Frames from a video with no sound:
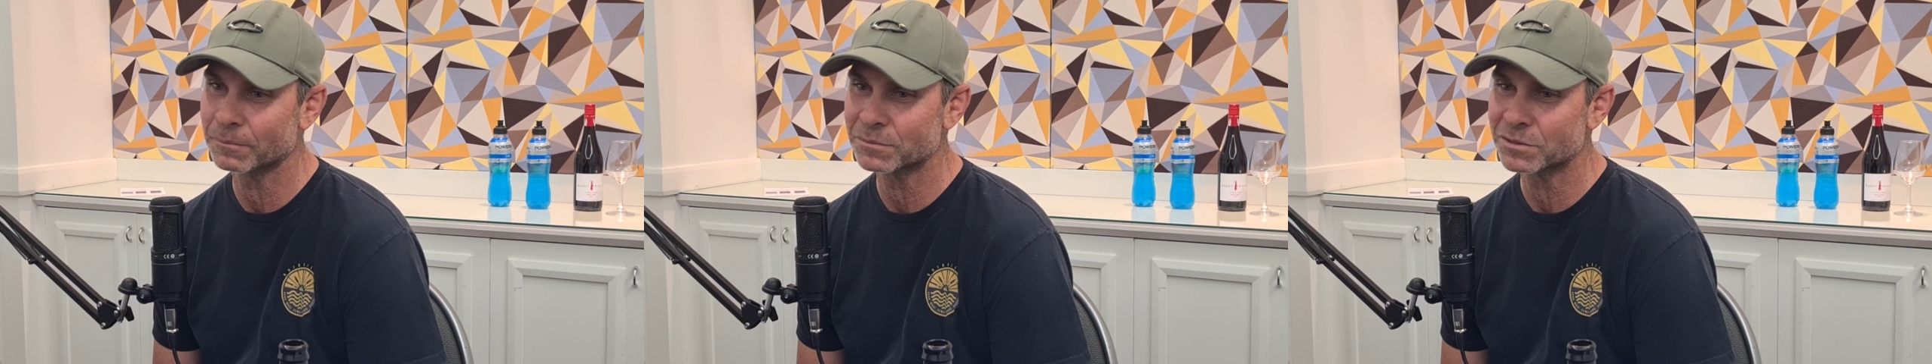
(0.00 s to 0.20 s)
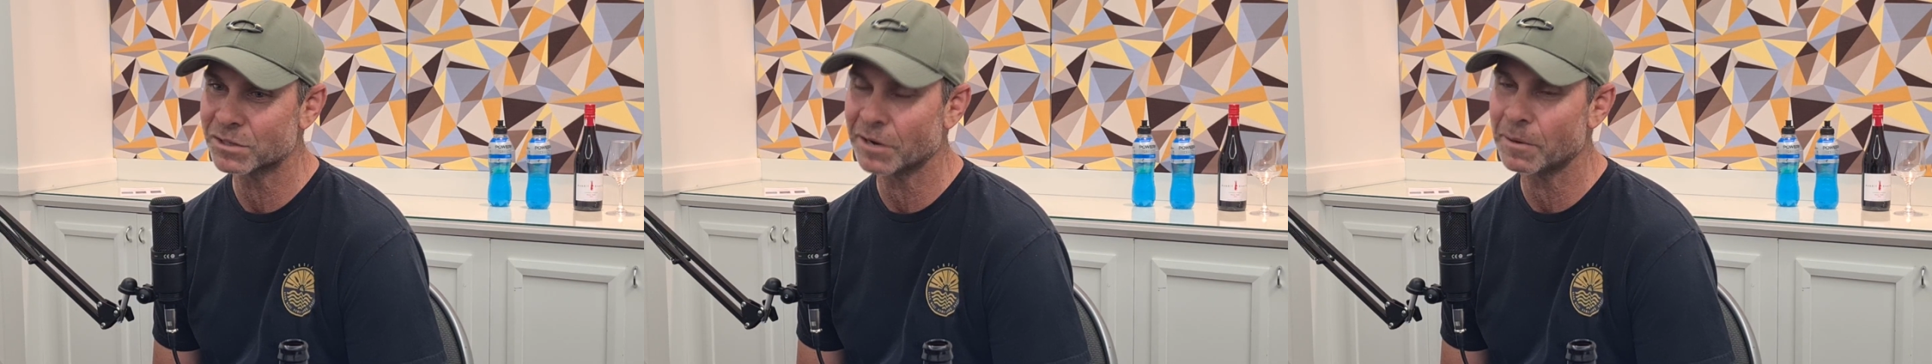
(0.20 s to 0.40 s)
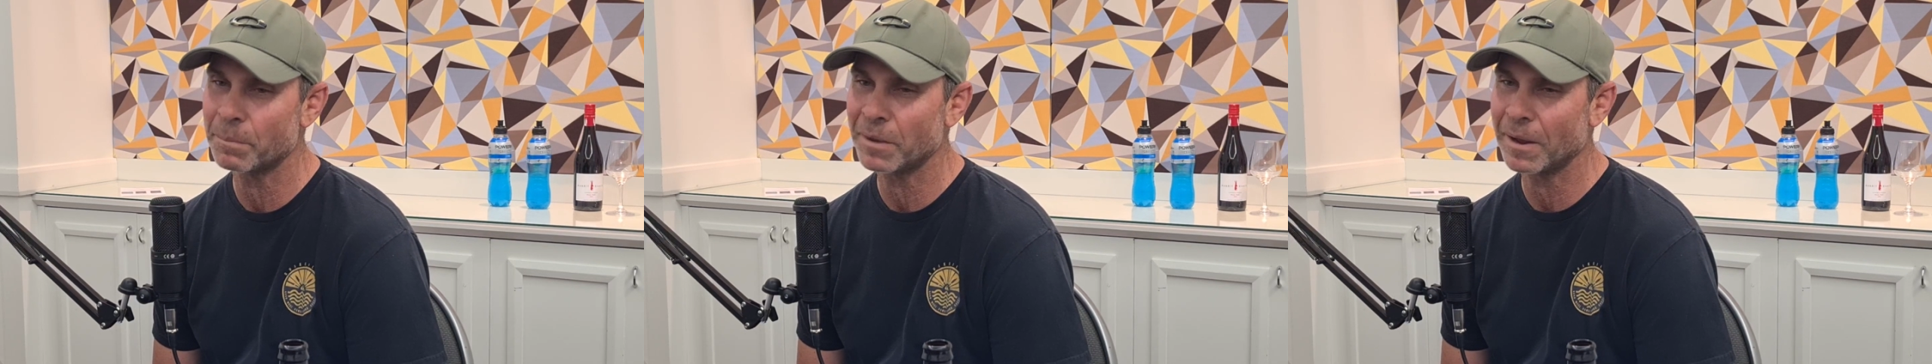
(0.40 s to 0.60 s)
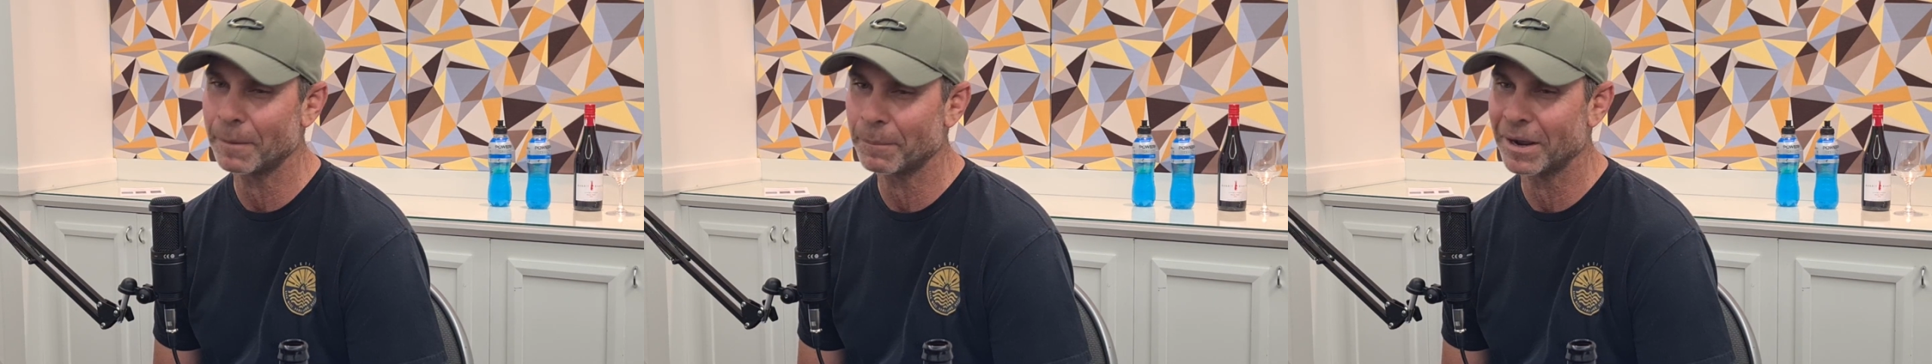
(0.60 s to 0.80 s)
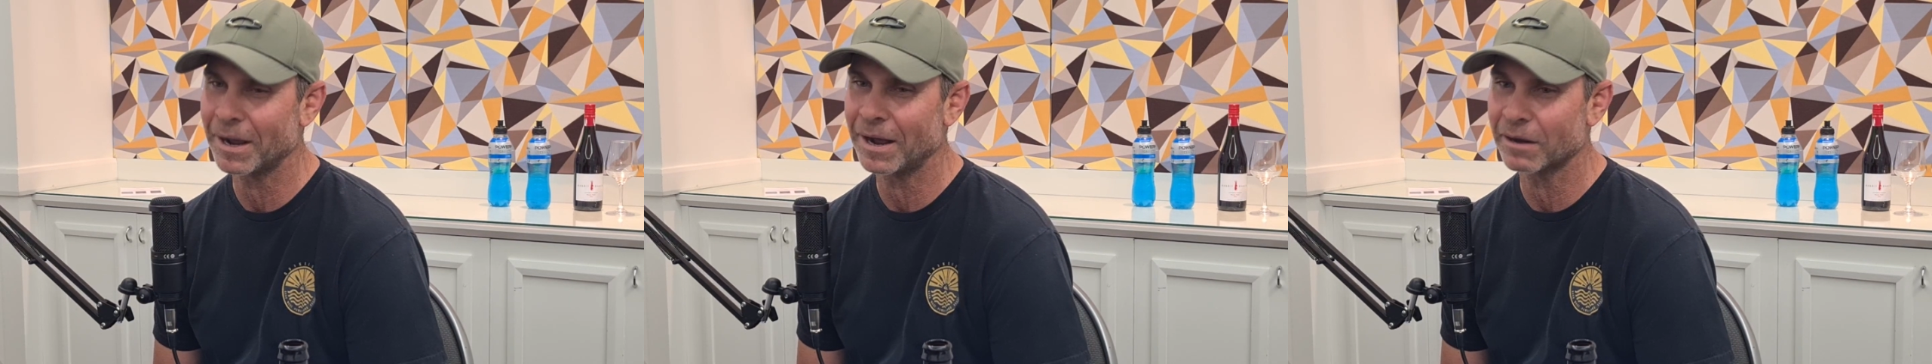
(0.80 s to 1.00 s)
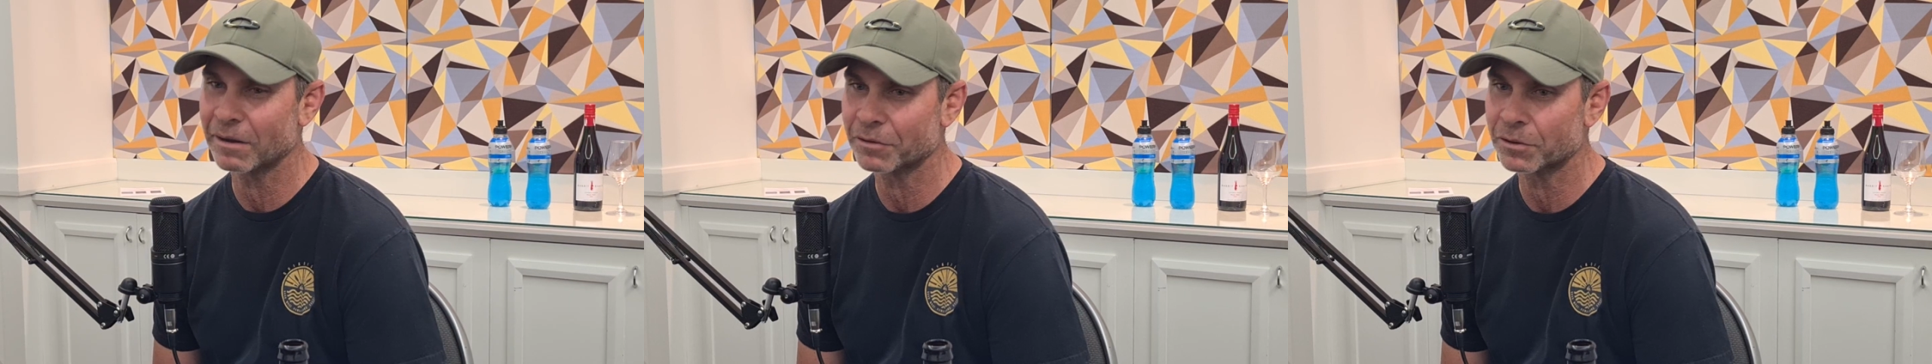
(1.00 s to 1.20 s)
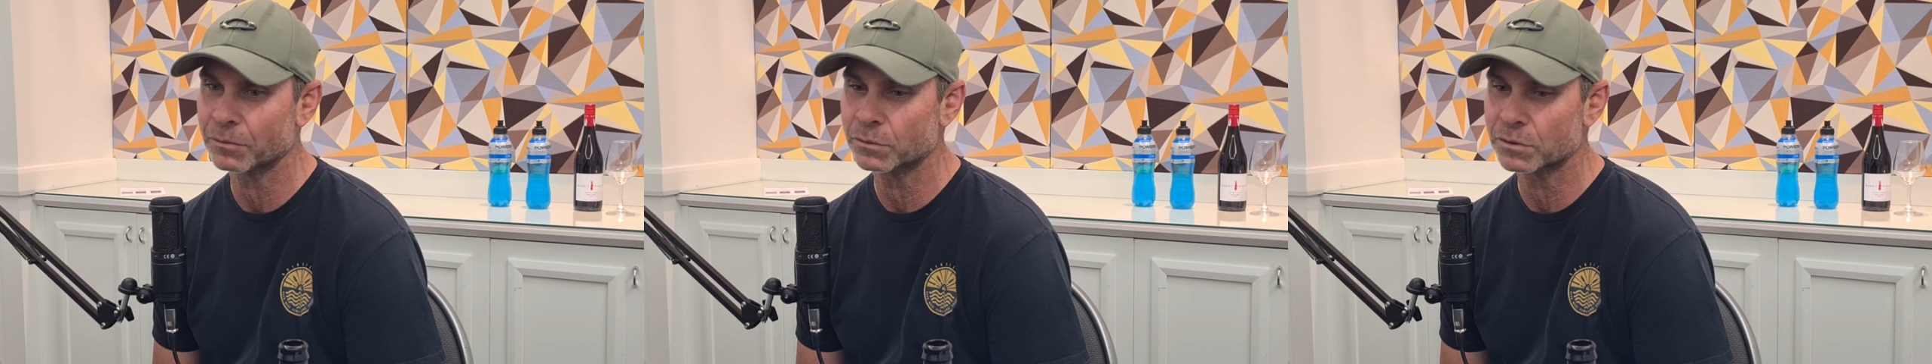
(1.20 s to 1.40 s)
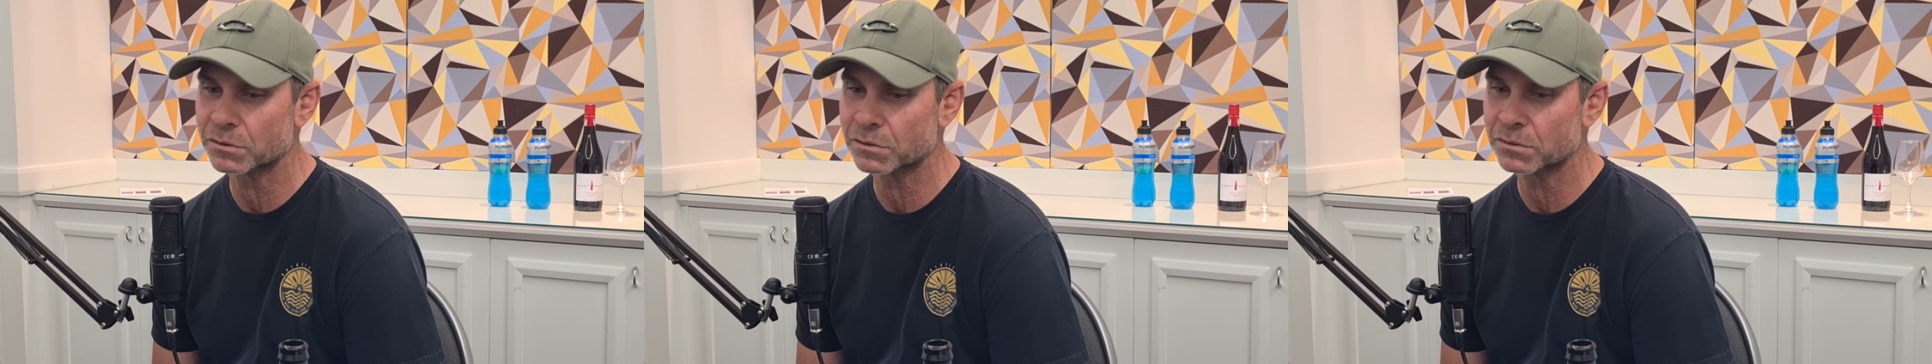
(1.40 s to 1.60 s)
So to be a part of it
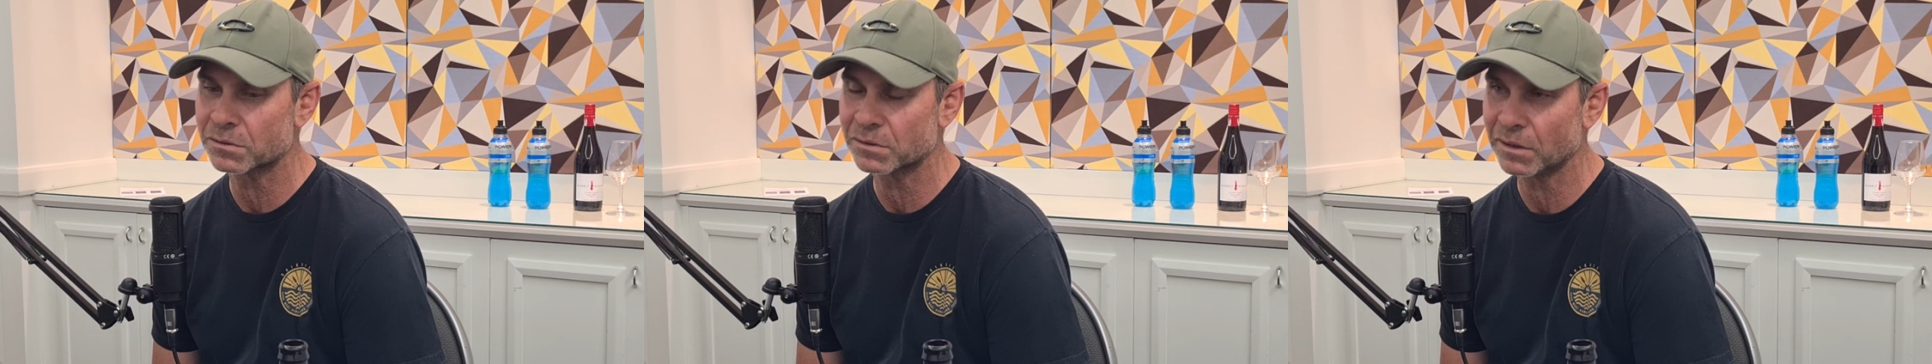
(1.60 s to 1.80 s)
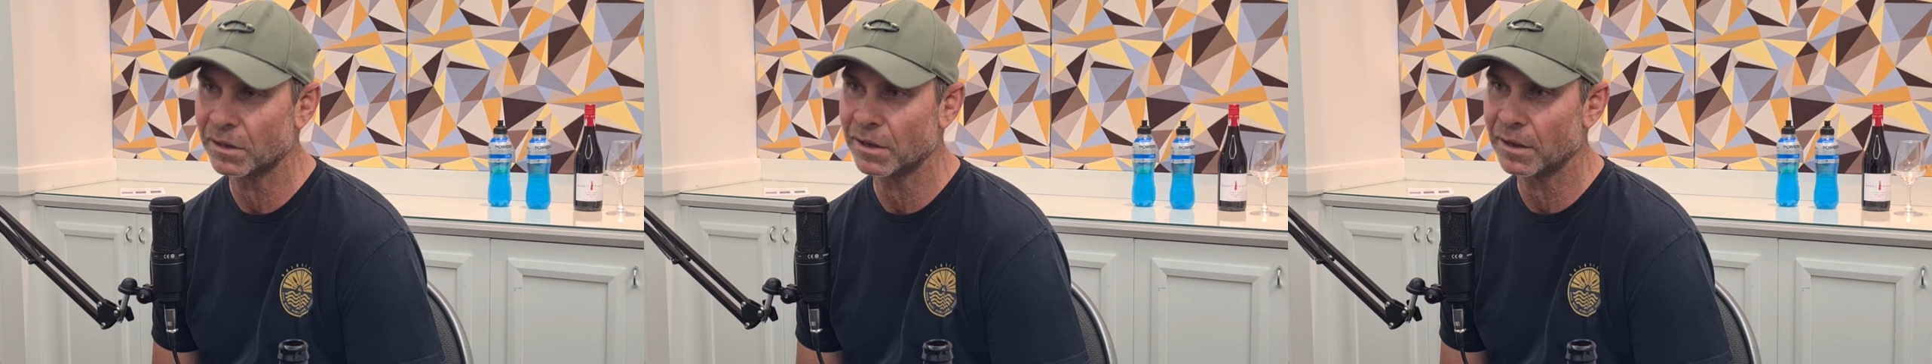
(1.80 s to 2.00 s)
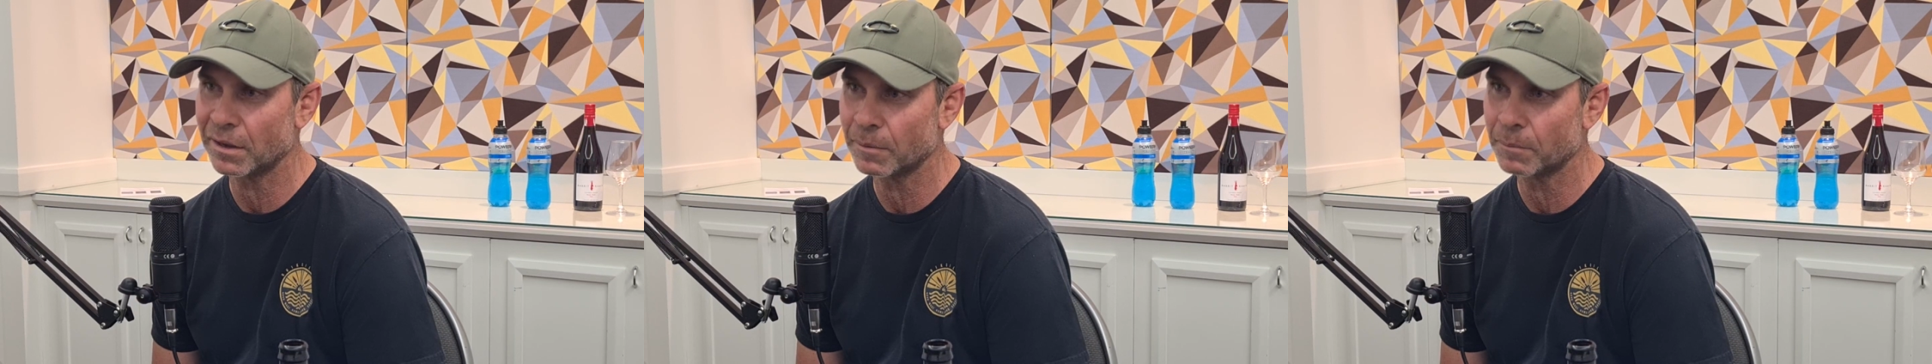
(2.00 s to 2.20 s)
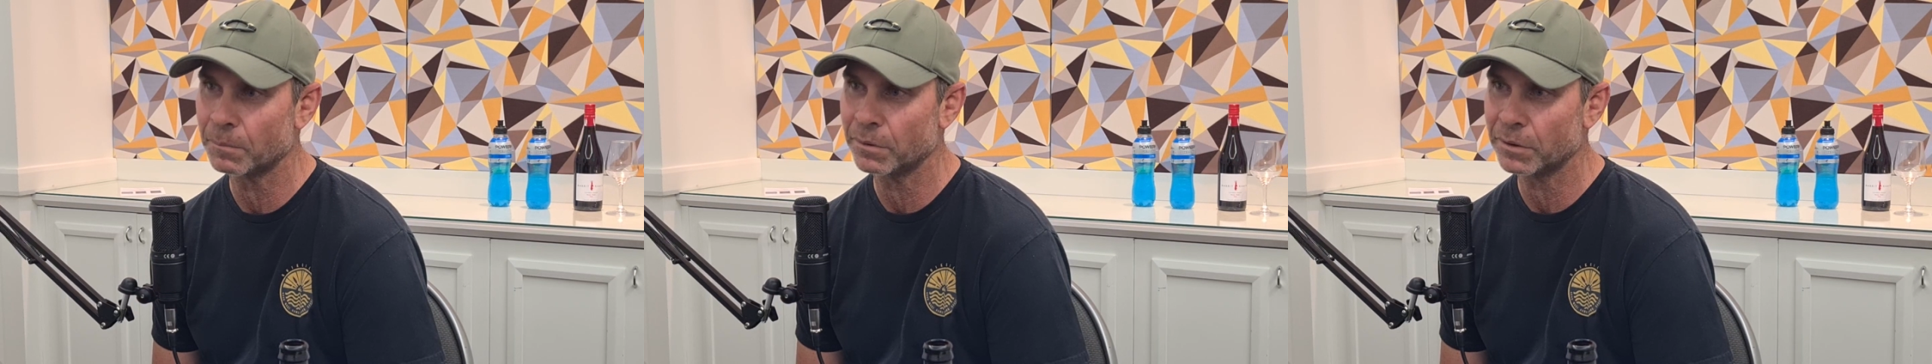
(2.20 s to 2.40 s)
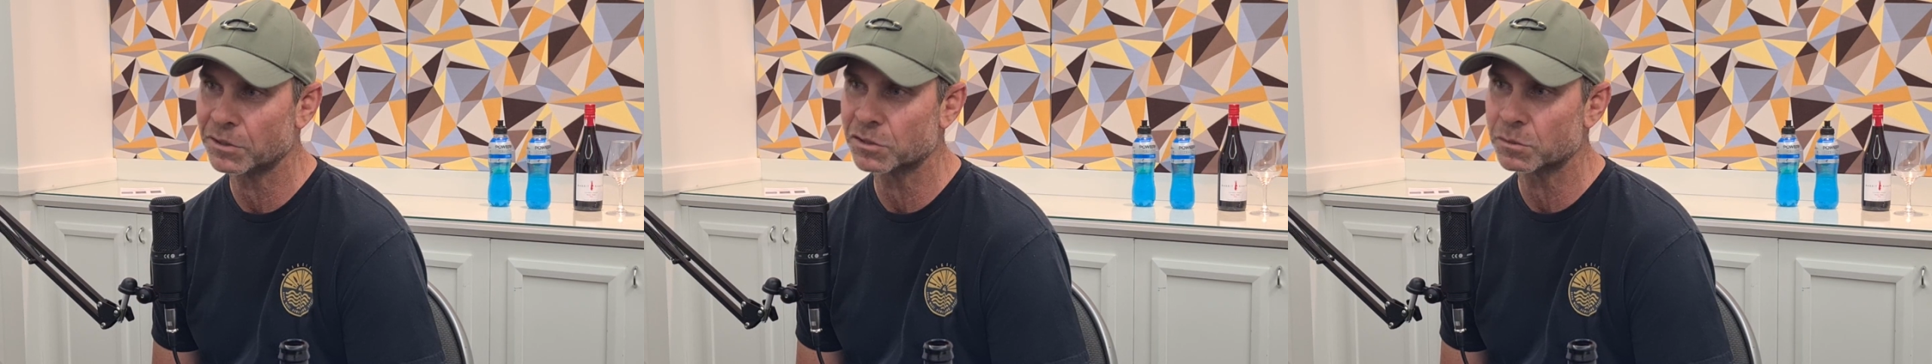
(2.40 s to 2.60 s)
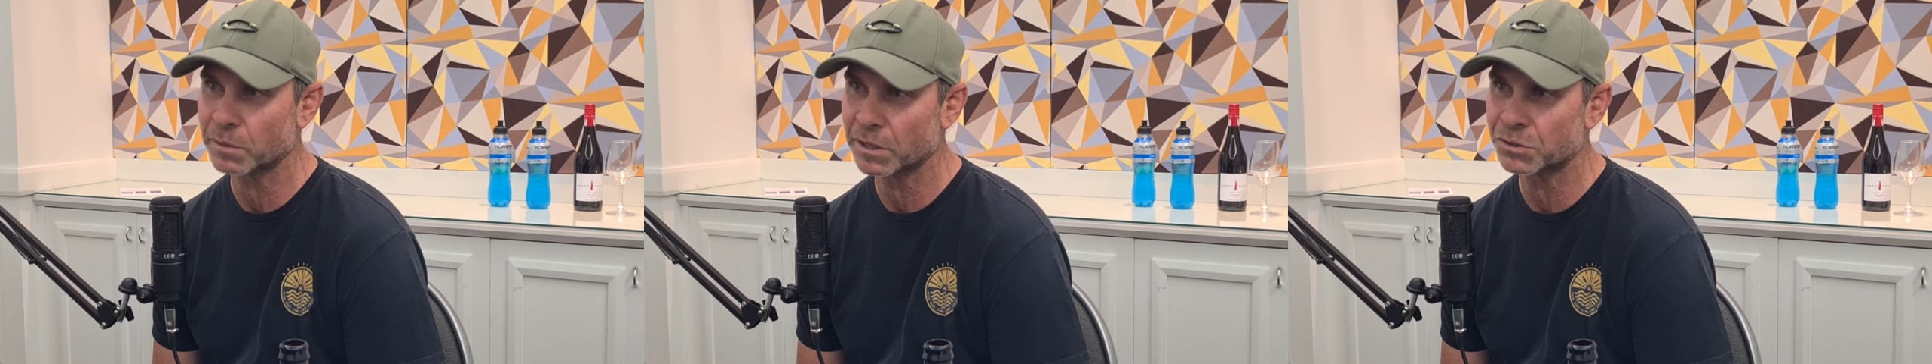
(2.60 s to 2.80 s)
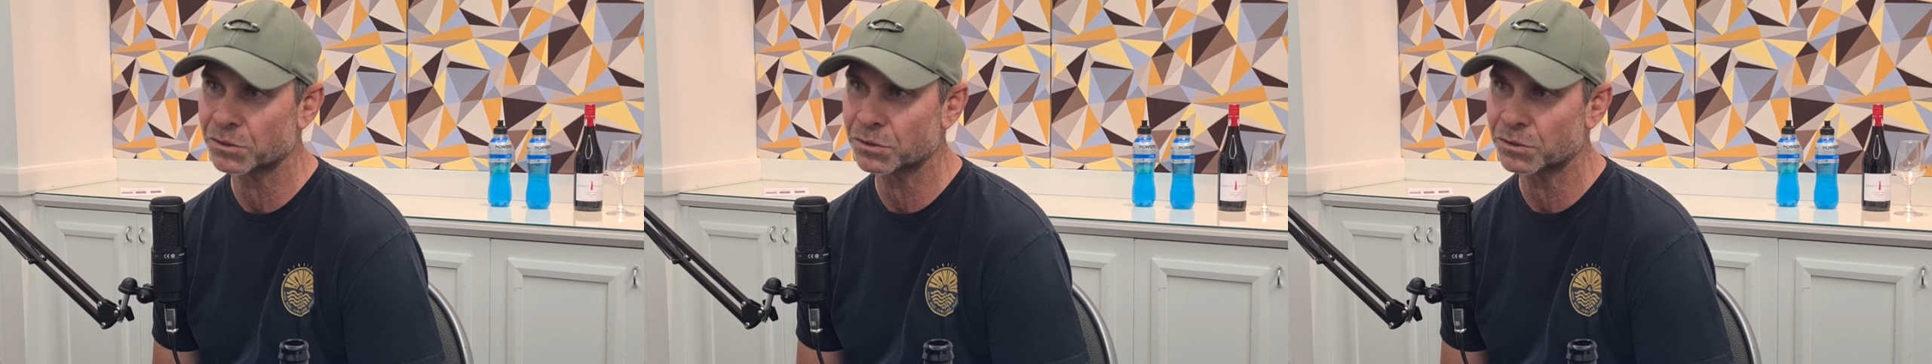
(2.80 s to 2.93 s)
was pretty special.